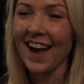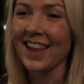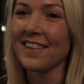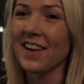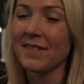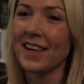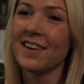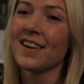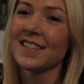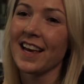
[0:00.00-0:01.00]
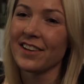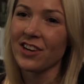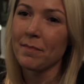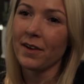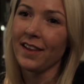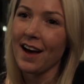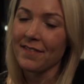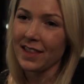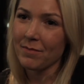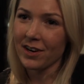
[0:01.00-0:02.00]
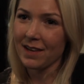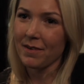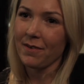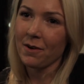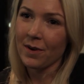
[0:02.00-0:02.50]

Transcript: I love coming here because I can drop Lola off in the morning before